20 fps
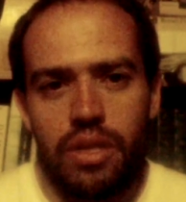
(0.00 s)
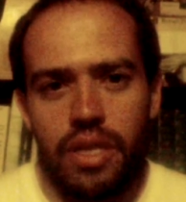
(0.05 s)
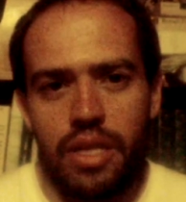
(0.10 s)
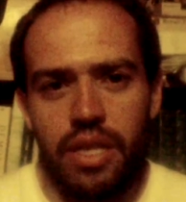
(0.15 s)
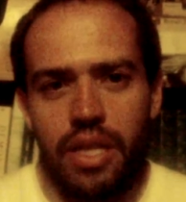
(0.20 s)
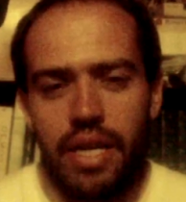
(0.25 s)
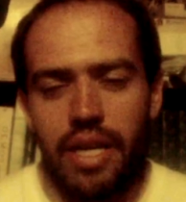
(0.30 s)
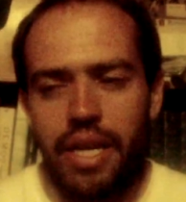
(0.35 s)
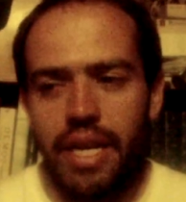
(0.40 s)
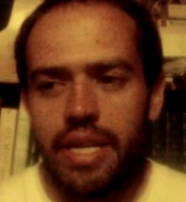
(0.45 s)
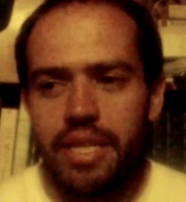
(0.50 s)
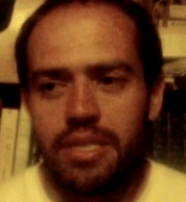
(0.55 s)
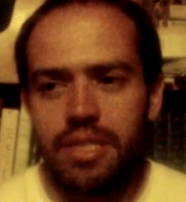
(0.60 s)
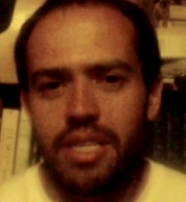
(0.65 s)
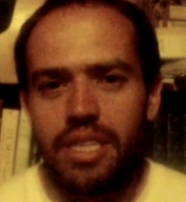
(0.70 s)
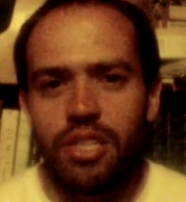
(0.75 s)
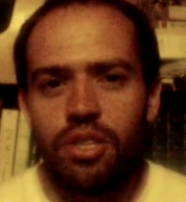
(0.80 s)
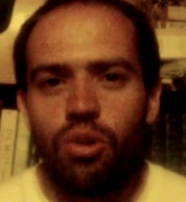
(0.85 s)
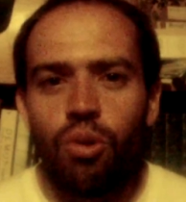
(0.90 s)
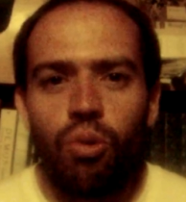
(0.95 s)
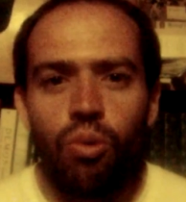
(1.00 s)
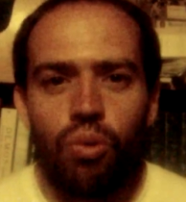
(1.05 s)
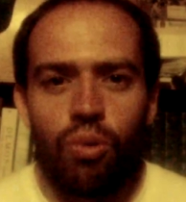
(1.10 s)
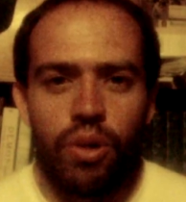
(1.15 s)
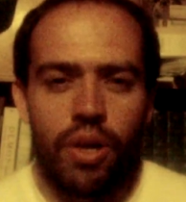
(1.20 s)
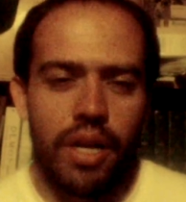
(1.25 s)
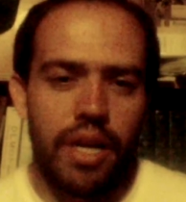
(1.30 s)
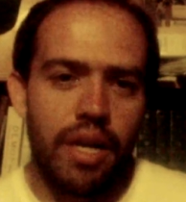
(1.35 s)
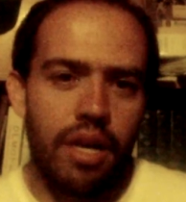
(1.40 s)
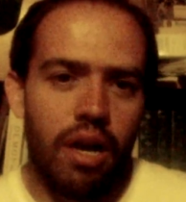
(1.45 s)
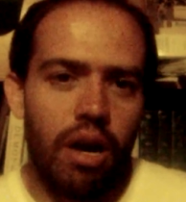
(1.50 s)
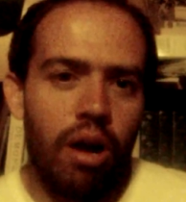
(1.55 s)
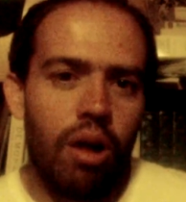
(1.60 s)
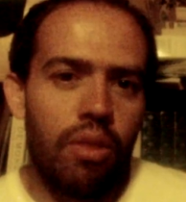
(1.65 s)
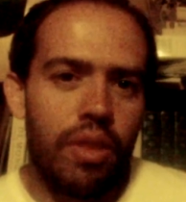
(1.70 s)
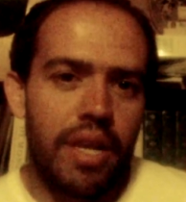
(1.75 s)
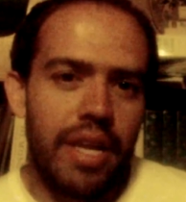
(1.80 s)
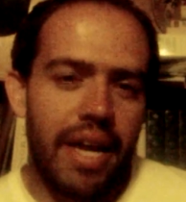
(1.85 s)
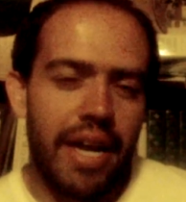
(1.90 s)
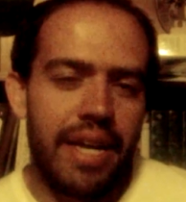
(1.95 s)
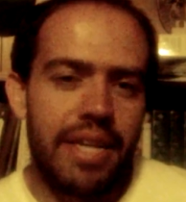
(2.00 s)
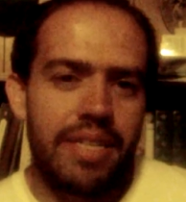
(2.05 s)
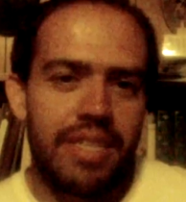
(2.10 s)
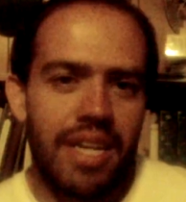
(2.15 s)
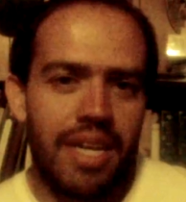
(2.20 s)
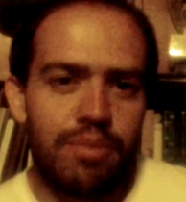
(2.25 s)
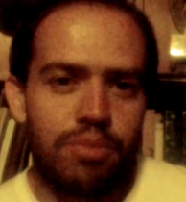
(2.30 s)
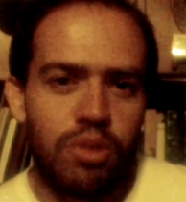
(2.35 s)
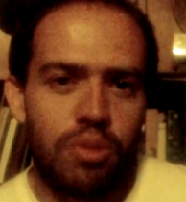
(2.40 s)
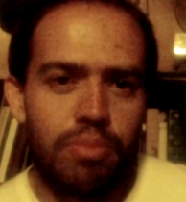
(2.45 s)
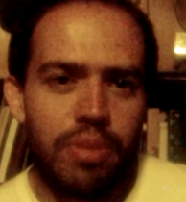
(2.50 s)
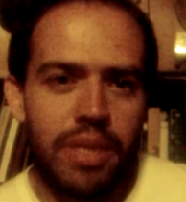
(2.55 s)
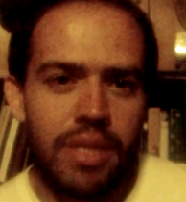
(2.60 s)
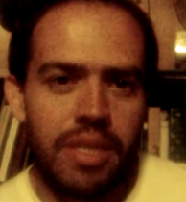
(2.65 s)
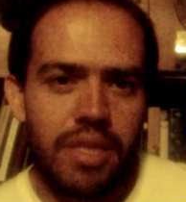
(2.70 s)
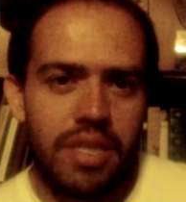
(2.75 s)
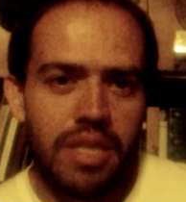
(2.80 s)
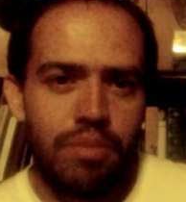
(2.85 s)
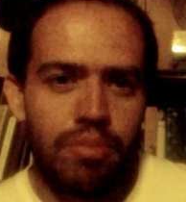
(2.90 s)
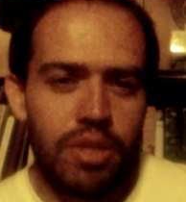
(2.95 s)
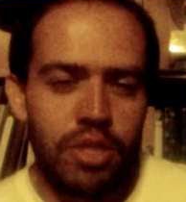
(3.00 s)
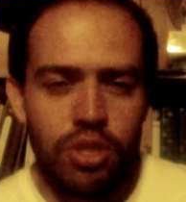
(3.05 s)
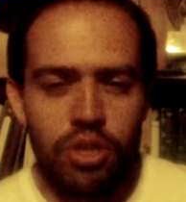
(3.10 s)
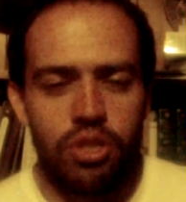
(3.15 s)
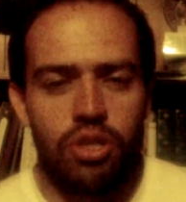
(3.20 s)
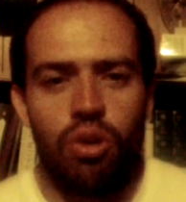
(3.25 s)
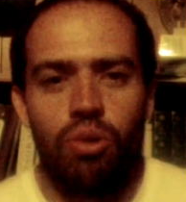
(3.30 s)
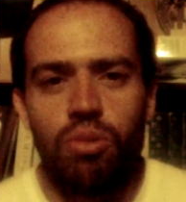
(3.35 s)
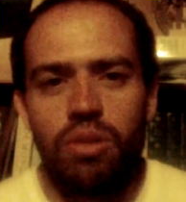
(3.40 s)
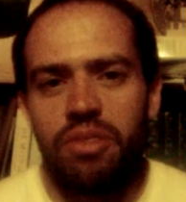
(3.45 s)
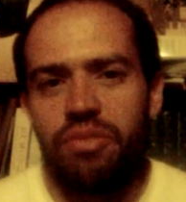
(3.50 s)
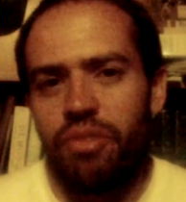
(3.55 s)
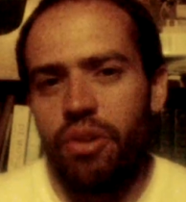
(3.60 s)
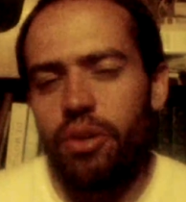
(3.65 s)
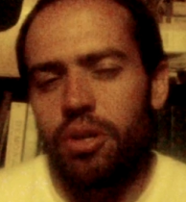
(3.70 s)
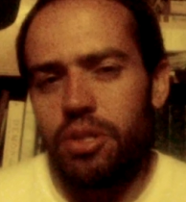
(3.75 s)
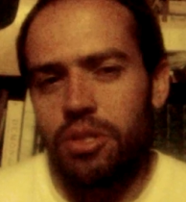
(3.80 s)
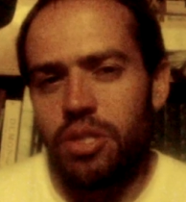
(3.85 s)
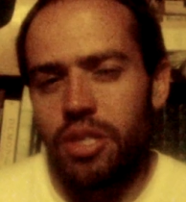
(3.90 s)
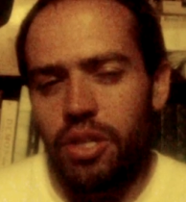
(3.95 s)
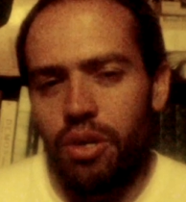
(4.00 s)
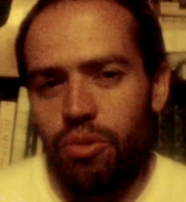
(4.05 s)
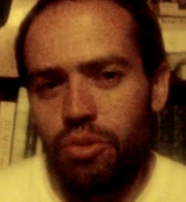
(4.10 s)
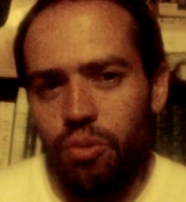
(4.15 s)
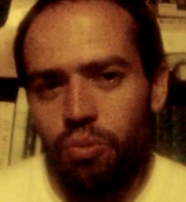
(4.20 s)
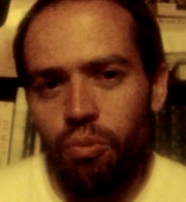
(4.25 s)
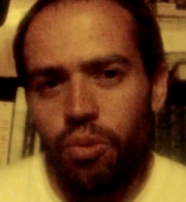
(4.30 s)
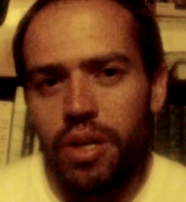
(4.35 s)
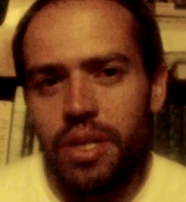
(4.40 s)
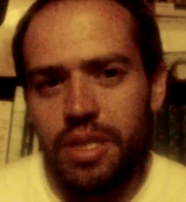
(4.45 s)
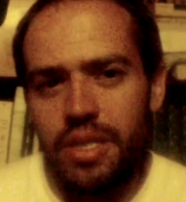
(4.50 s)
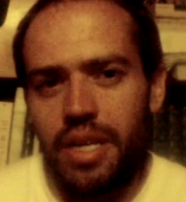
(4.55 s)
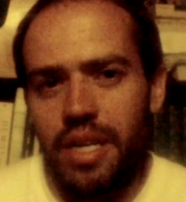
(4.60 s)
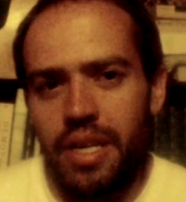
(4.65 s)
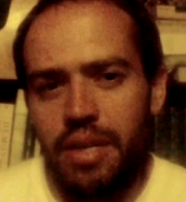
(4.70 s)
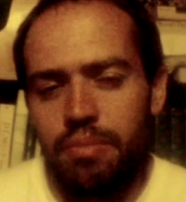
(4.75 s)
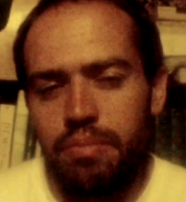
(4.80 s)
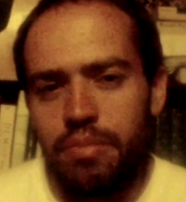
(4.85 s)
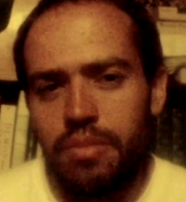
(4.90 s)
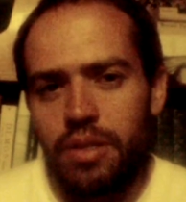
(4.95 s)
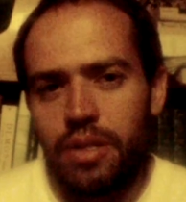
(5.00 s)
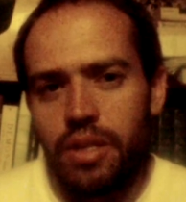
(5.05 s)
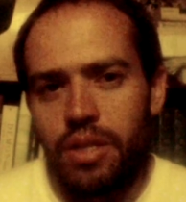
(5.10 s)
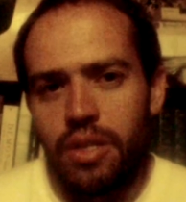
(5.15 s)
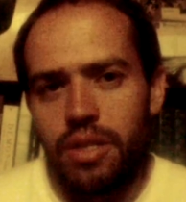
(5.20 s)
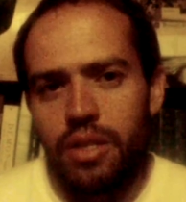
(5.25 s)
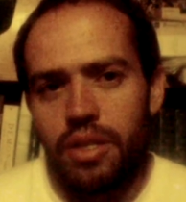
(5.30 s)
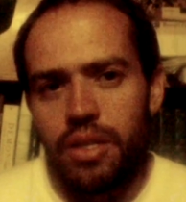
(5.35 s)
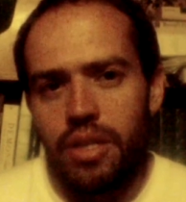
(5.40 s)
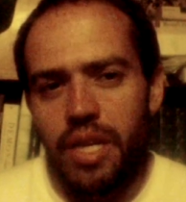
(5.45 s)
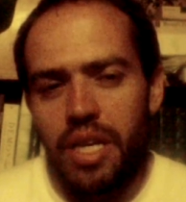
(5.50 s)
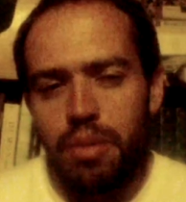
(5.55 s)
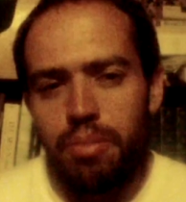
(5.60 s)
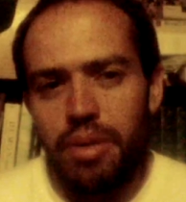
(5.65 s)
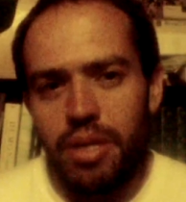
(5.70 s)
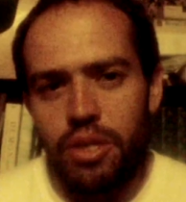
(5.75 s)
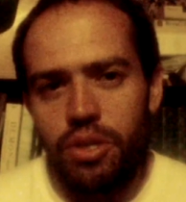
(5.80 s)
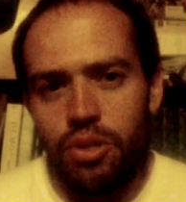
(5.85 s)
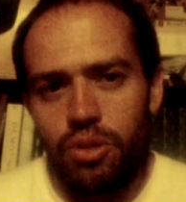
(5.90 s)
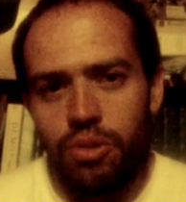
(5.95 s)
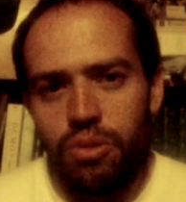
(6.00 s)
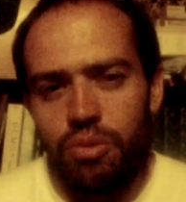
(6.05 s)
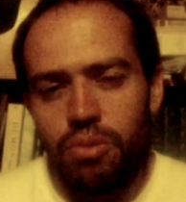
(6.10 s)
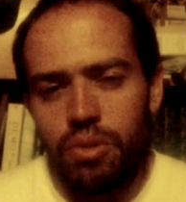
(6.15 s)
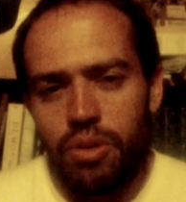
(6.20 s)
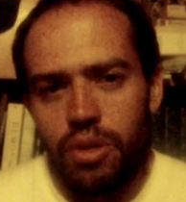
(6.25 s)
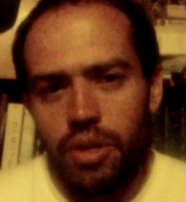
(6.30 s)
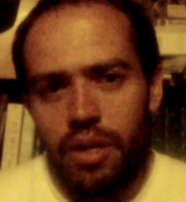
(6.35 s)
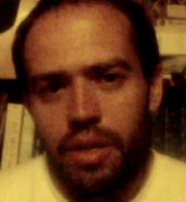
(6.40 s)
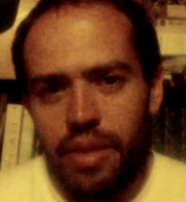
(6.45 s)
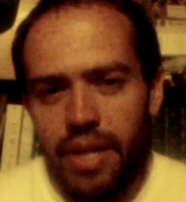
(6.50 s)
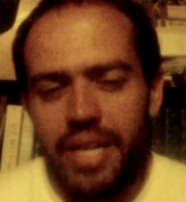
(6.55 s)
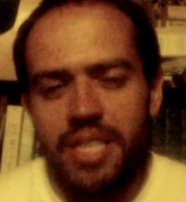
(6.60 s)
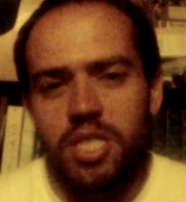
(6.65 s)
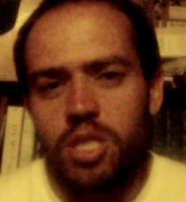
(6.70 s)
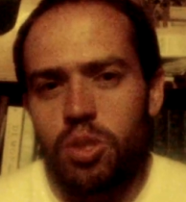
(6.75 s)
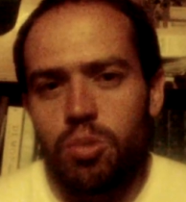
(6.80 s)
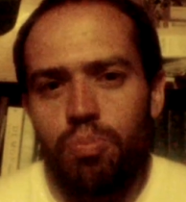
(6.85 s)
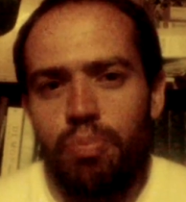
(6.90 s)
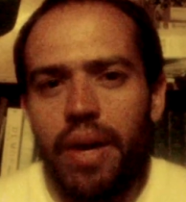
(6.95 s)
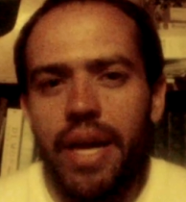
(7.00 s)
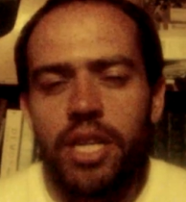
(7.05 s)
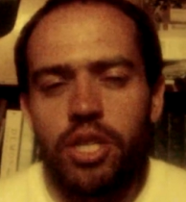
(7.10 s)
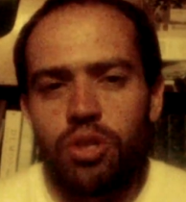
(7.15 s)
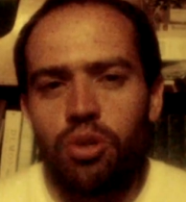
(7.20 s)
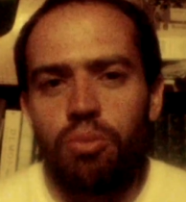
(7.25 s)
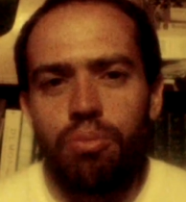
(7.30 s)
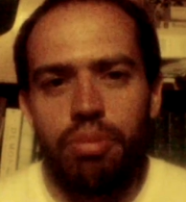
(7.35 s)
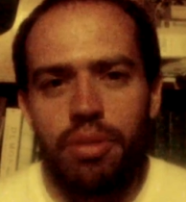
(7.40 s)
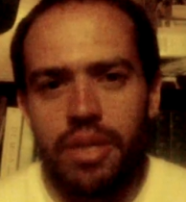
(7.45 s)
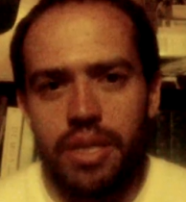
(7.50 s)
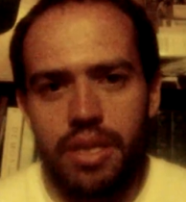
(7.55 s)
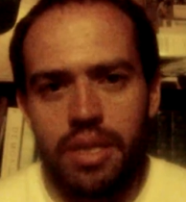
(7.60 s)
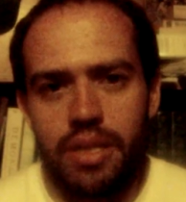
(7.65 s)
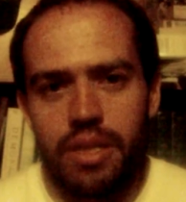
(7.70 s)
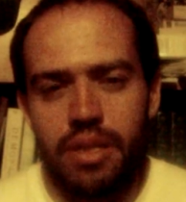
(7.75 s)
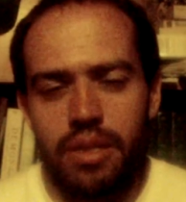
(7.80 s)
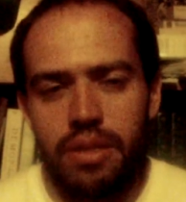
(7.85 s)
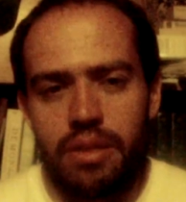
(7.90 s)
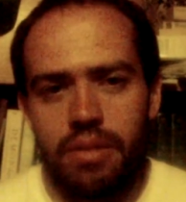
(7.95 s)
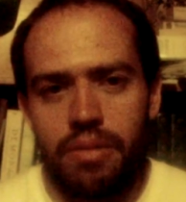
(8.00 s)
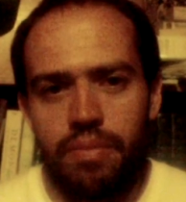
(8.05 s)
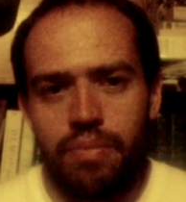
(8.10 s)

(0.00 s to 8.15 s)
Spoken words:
And like he's ignoring all the 9 times you beat him and just only focusing on the 1 time he beat you. That's special pleading.